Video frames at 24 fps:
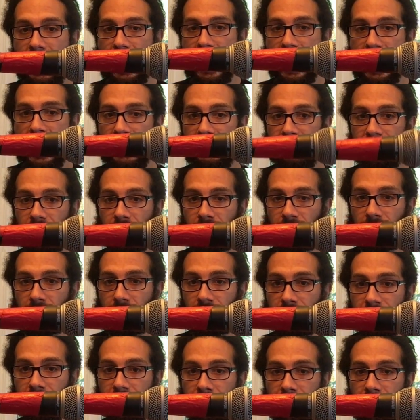I
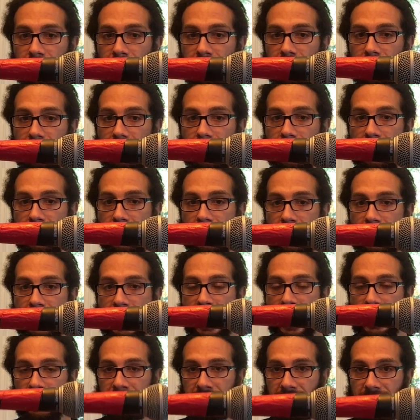use
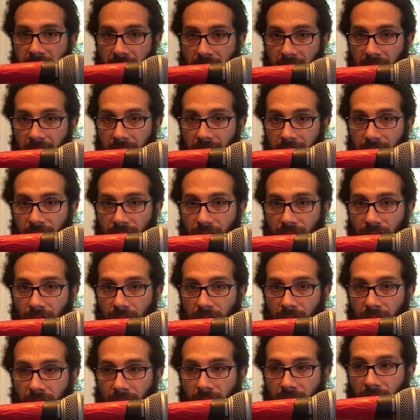on stage
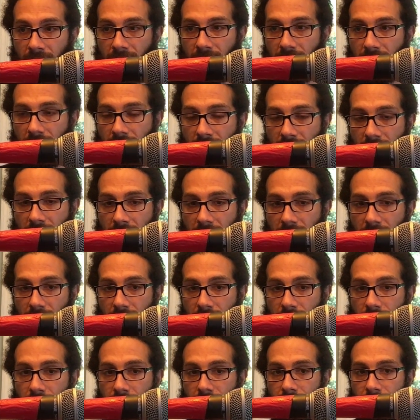
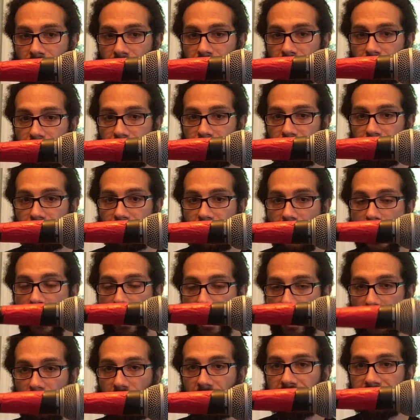
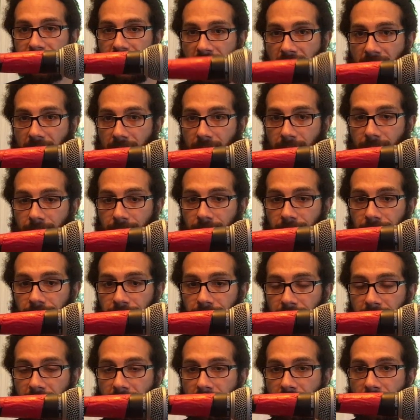all the time.
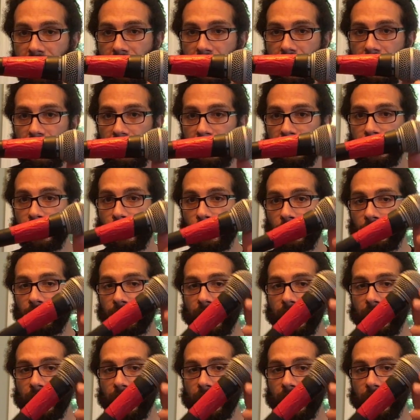You will